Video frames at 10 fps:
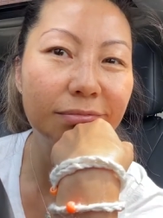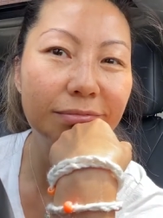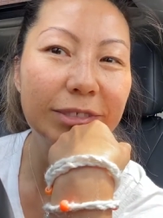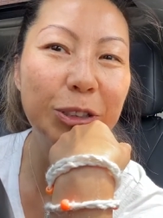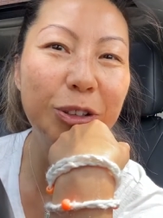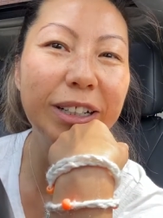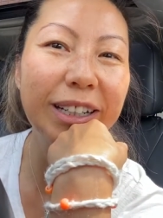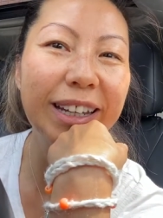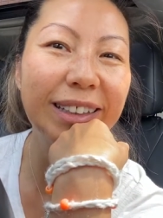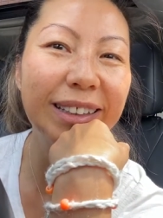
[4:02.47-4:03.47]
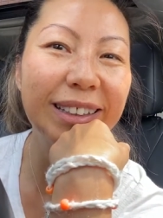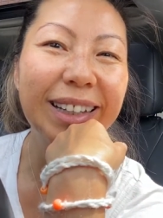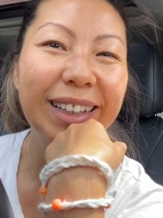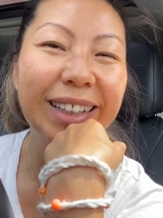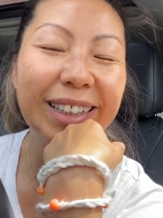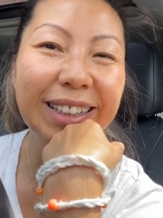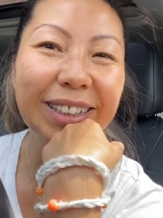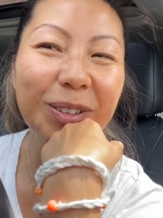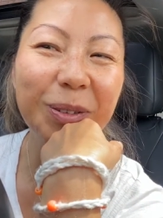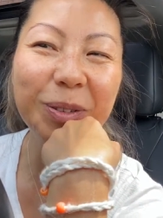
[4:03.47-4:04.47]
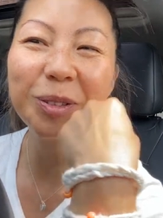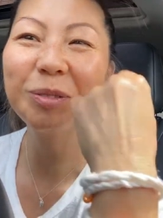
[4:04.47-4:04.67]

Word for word: She tried again. It didn't go through.